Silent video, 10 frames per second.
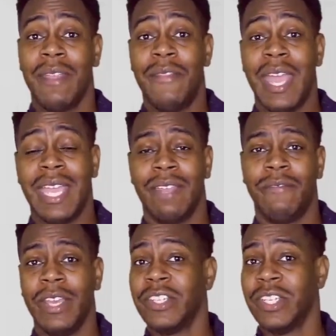they
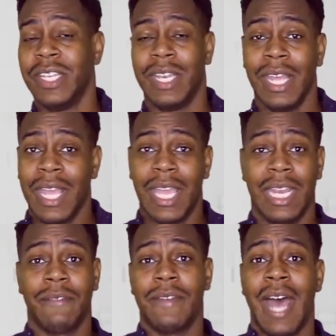envisioned it. And
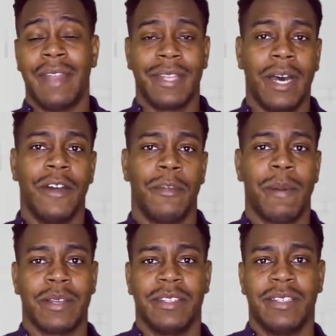if not, the other
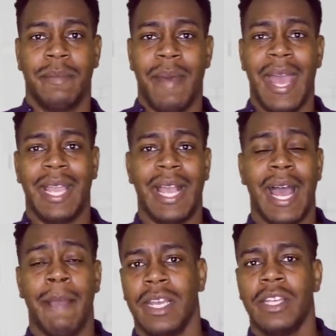person is the bad guy.
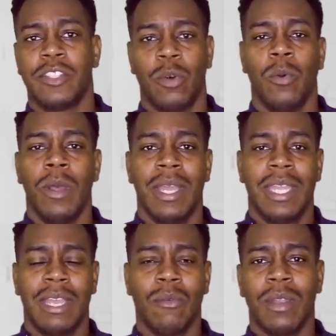So
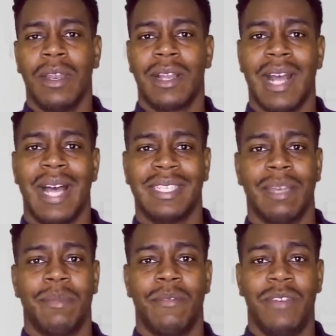get rid of the
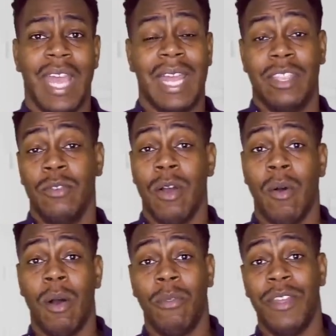concept of debt. You don't
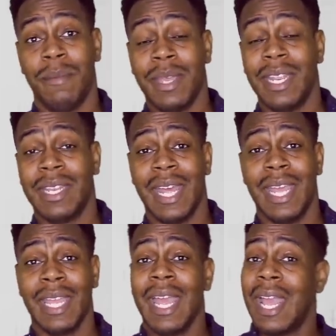owe them
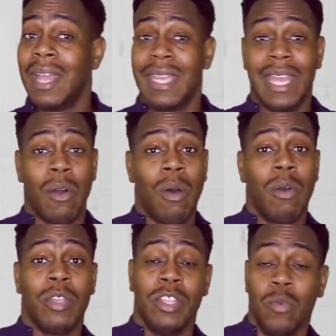anything, and they don't owe
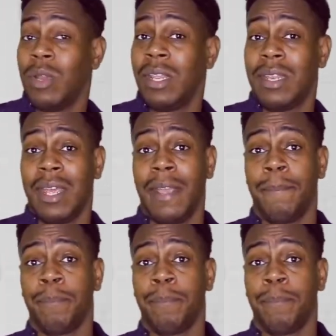you anything.